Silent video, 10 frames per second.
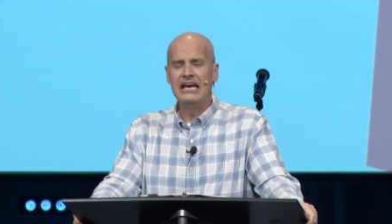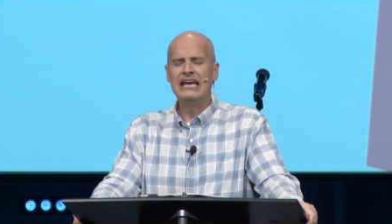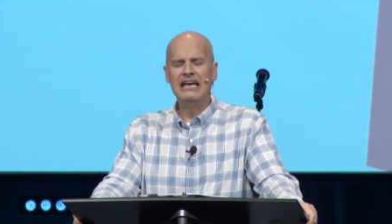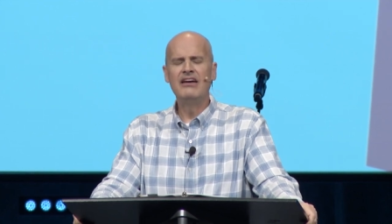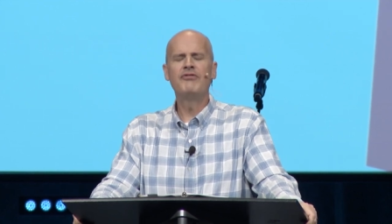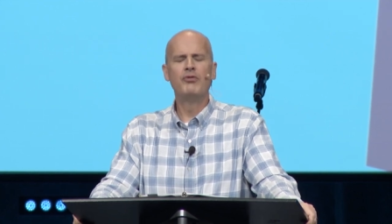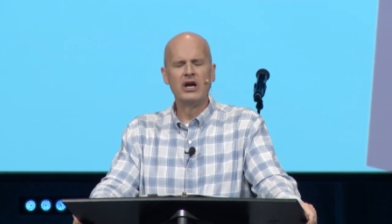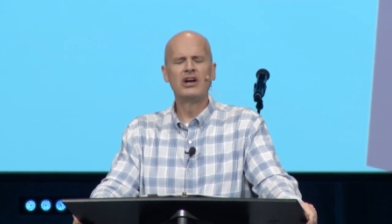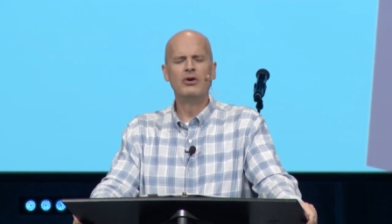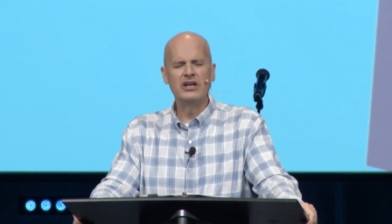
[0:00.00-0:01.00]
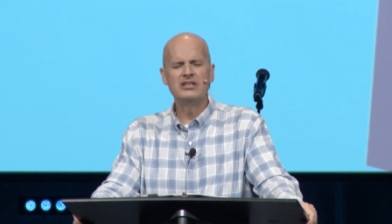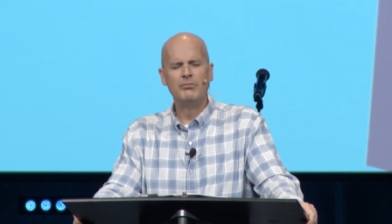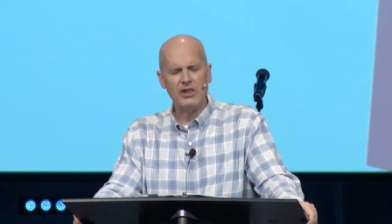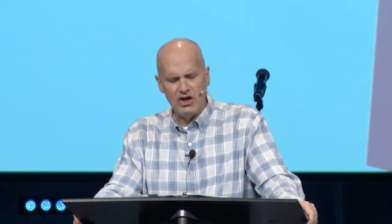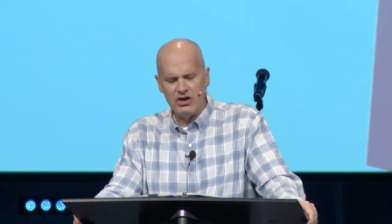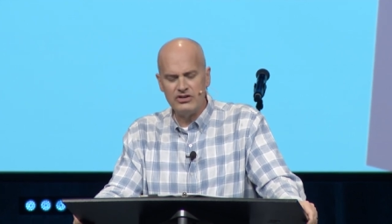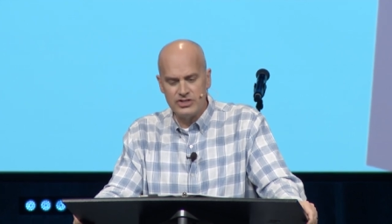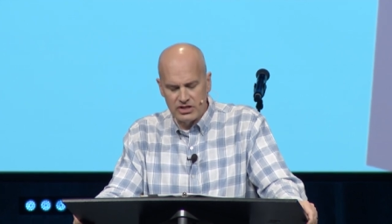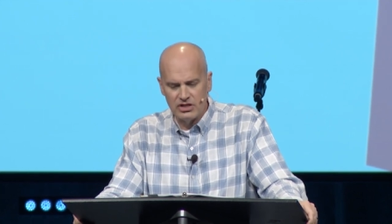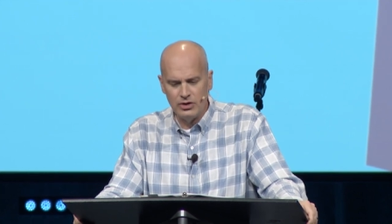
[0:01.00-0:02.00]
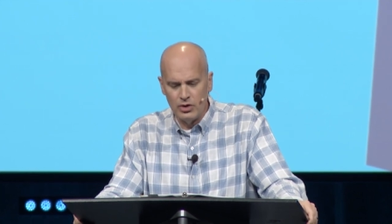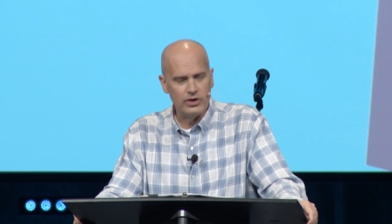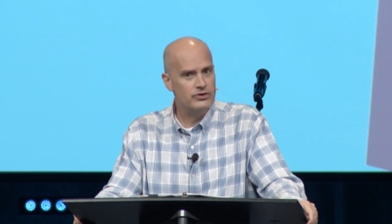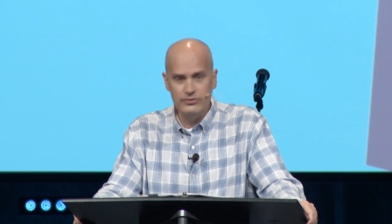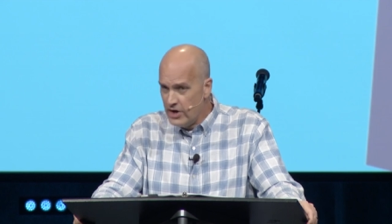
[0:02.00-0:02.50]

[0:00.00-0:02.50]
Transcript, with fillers: if we're going to belong to the Lord.